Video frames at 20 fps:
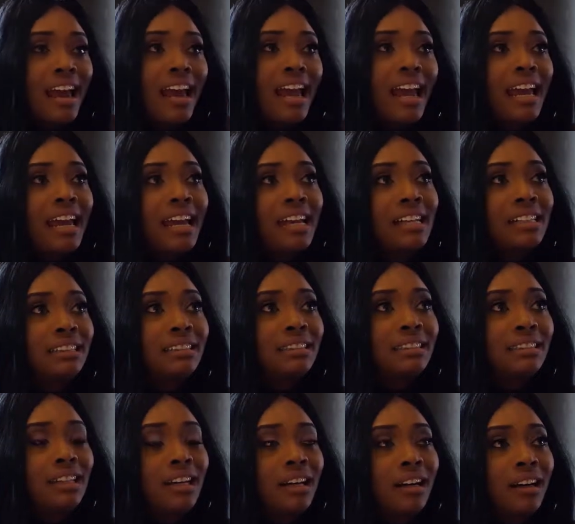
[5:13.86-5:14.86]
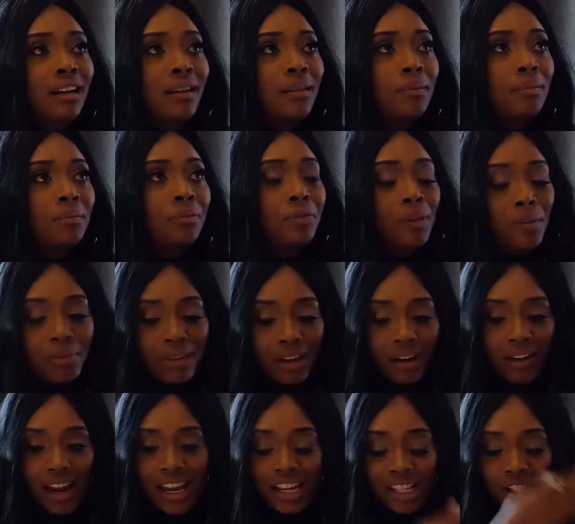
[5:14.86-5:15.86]
And from
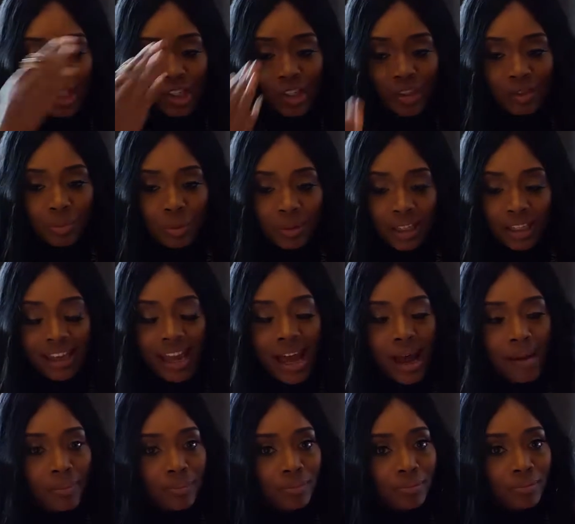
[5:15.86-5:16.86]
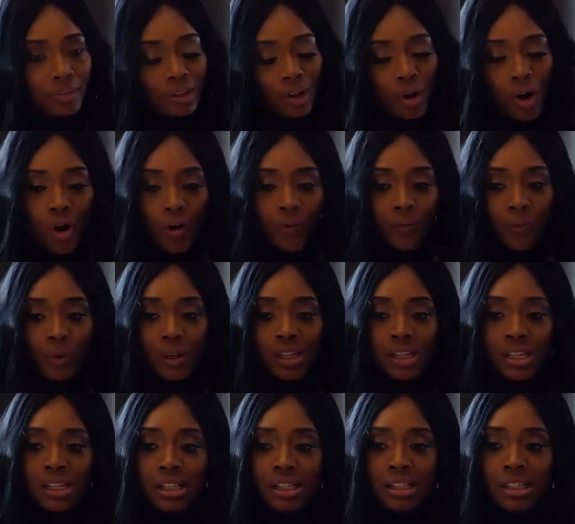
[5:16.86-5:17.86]
there, I interned with the Gap, all 4
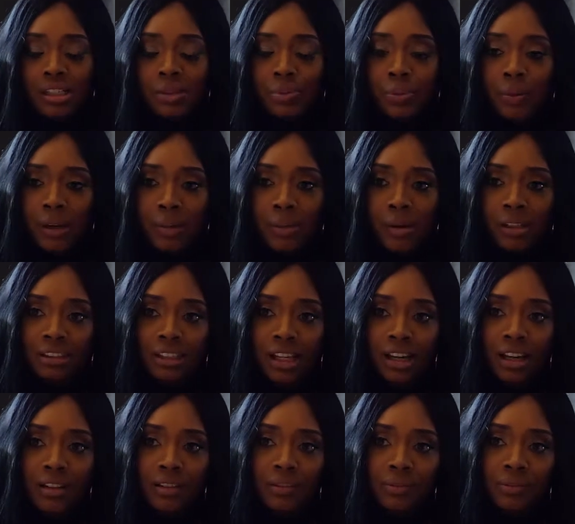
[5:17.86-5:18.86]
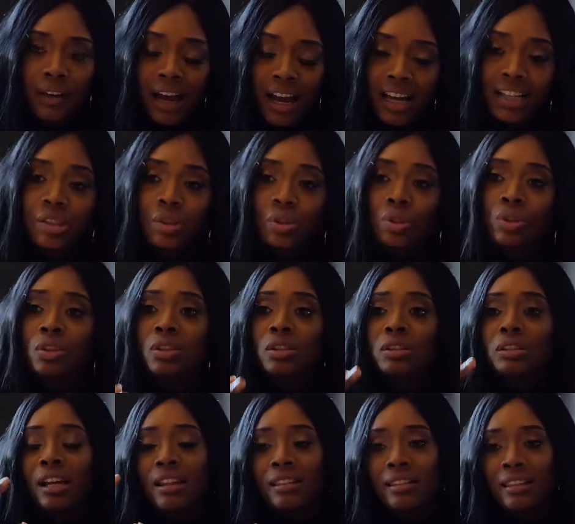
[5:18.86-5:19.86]
years pretty much of high
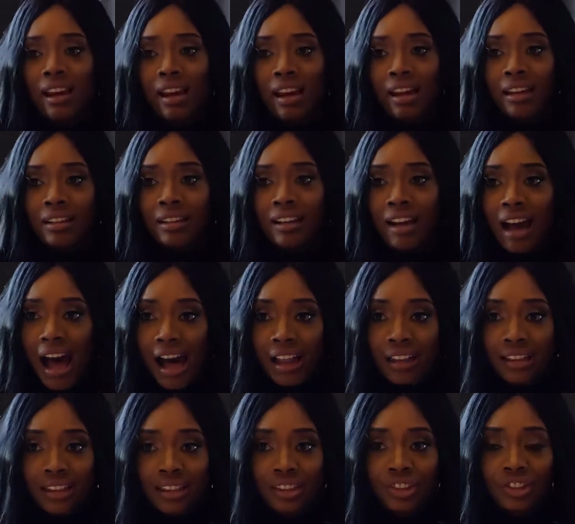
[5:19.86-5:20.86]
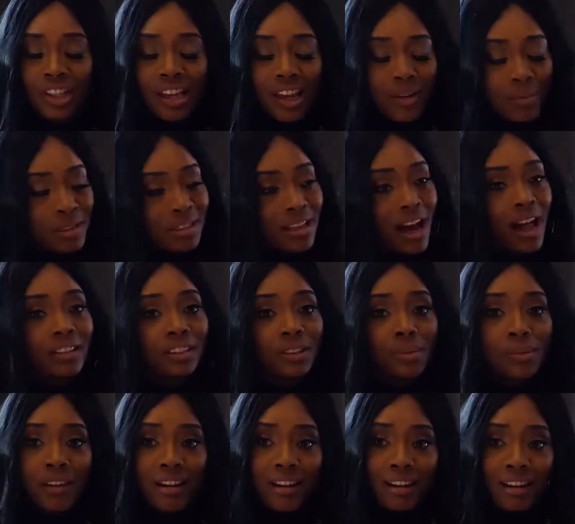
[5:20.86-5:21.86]
school, and then college. They gave me a
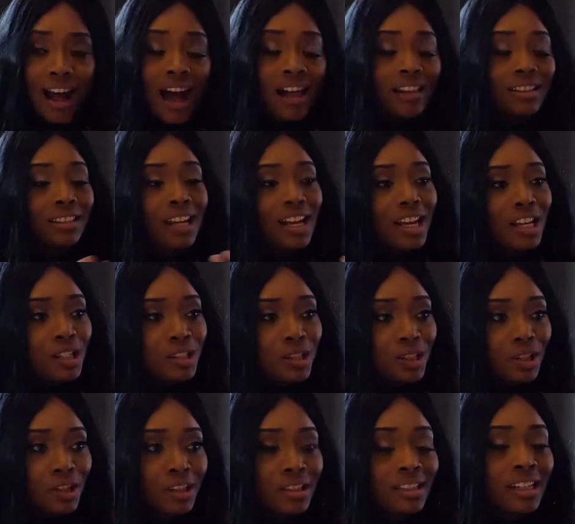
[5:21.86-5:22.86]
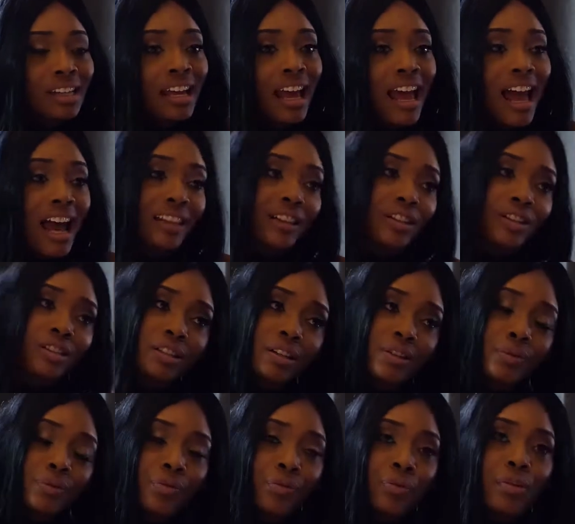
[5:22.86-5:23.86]
scholarship, and then in college, I interned at their
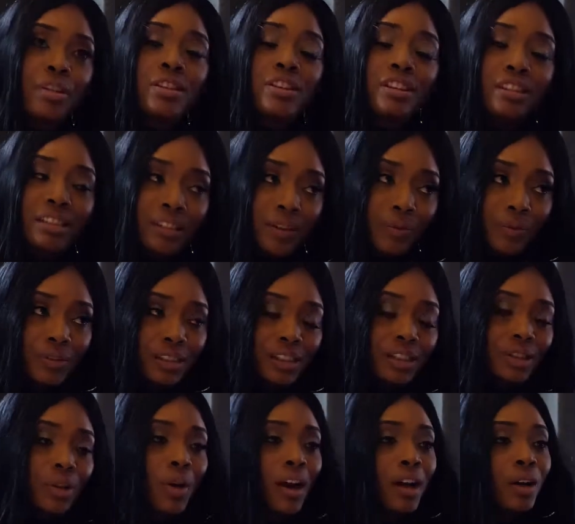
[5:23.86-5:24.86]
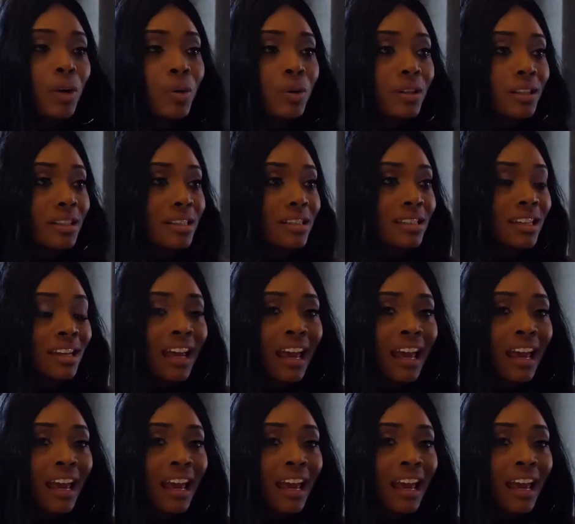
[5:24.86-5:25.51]
San Francisco headquarters.